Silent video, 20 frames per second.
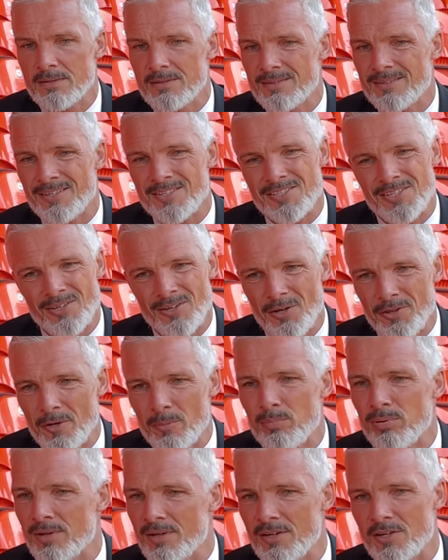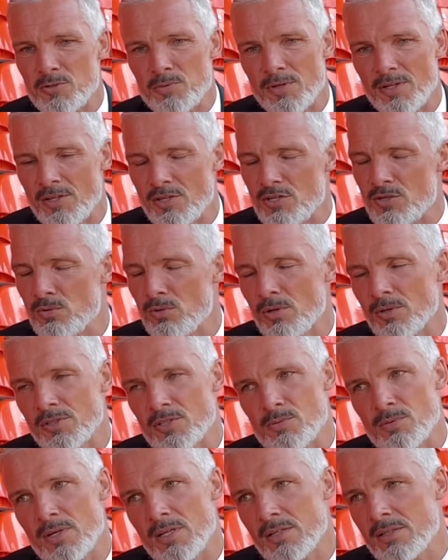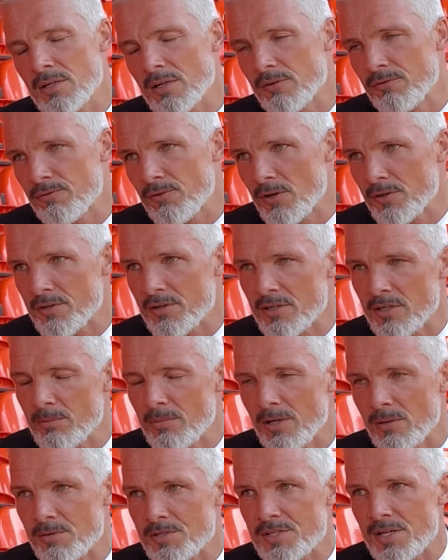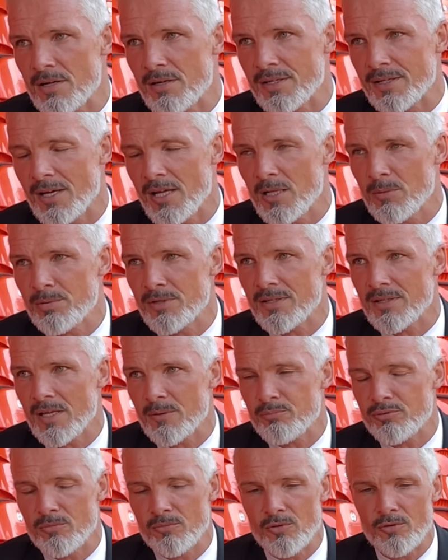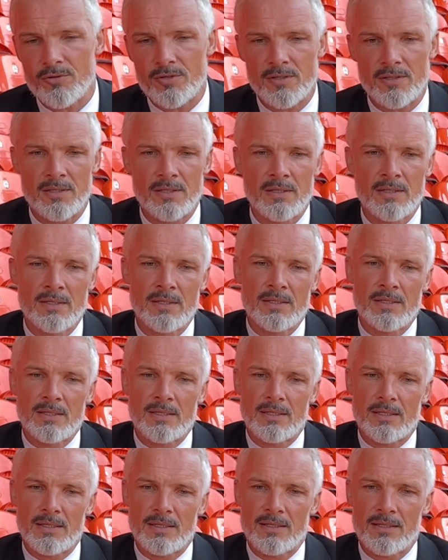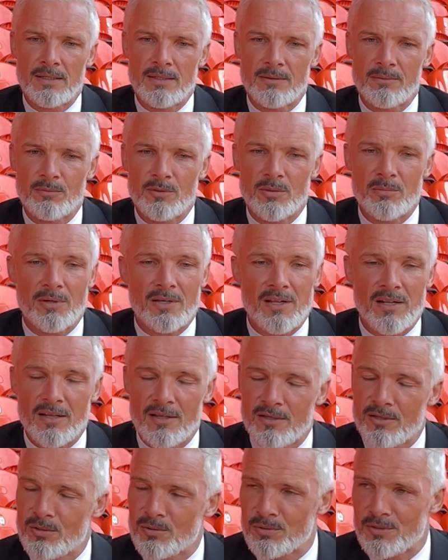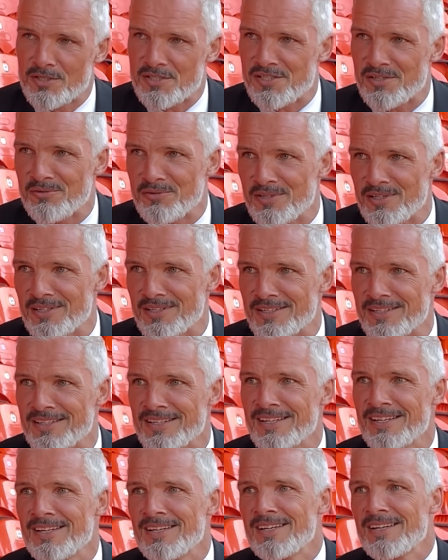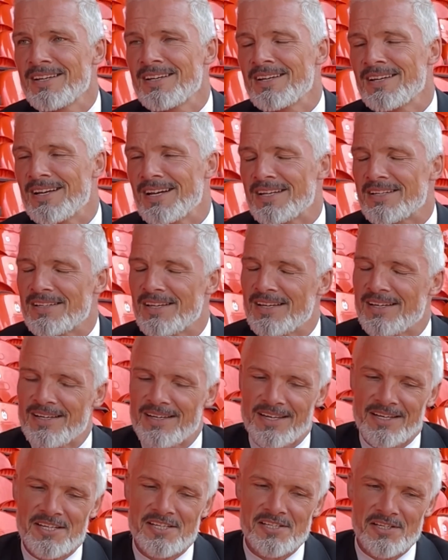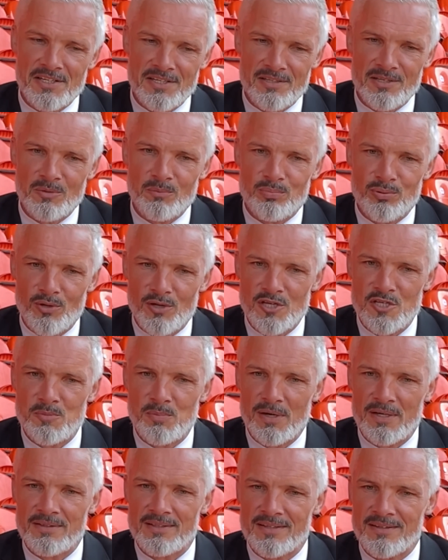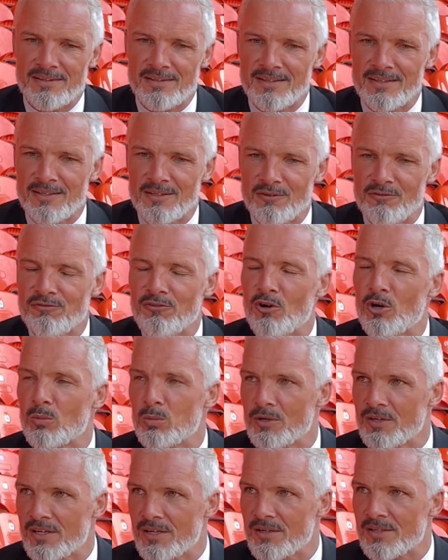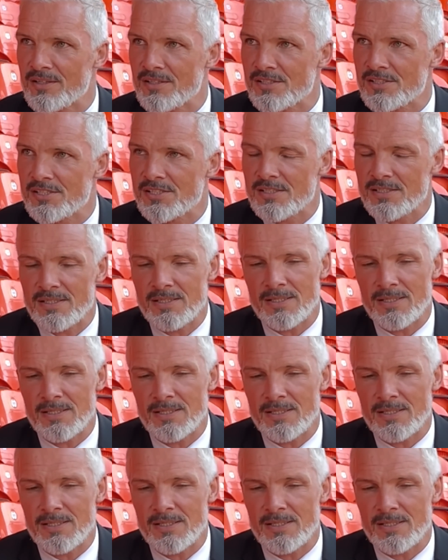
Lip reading: There's other players within the squad as well. Kai Fotheringham helped Stirling Albion get promoted. Lee McLeod is a really exciting prospect, I think, in the forward areas.